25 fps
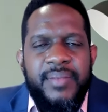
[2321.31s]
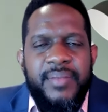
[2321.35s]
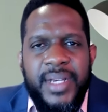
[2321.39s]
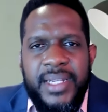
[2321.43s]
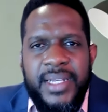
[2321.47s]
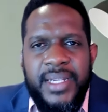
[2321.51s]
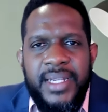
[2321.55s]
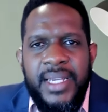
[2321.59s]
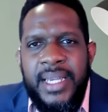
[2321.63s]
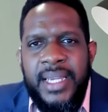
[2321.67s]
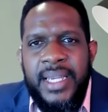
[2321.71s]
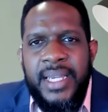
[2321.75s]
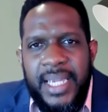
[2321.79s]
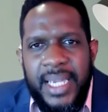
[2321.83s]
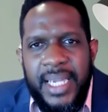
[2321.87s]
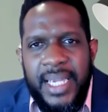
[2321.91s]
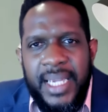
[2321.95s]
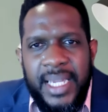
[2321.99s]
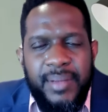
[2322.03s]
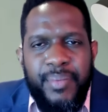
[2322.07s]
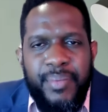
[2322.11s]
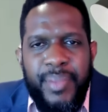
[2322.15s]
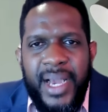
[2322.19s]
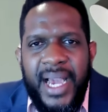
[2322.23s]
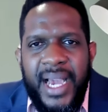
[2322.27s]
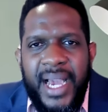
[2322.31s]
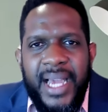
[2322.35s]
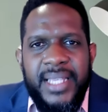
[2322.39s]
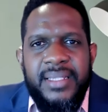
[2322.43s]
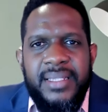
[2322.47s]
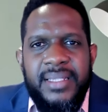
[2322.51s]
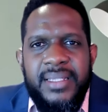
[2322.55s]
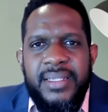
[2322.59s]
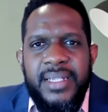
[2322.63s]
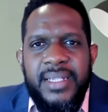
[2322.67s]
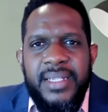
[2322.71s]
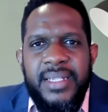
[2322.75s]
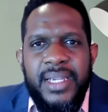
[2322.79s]
But in the
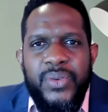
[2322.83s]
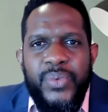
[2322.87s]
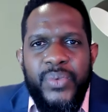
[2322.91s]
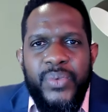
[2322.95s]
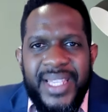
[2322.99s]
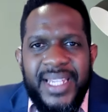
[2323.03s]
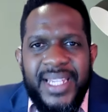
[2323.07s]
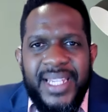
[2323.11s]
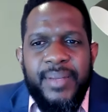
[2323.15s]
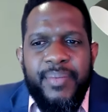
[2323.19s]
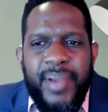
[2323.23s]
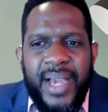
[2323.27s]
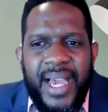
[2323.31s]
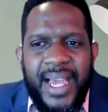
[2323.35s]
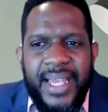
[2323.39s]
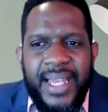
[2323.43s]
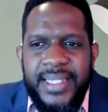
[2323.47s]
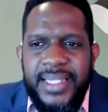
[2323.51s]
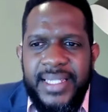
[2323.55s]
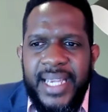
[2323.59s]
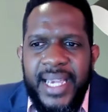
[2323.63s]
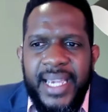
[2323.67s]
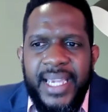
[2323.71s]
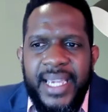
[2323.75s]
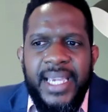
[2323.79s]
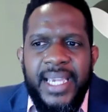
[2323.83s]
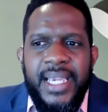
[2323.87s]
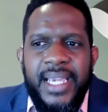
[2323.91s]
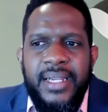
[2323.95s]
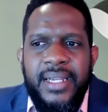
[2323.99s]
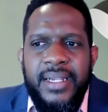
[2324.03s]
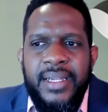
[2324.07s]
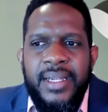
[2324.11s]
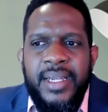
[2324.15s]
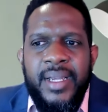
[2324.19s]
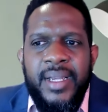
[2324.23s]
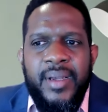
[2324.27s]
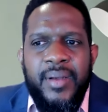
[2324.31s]
past, you know, within the past
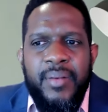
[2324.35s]
decade,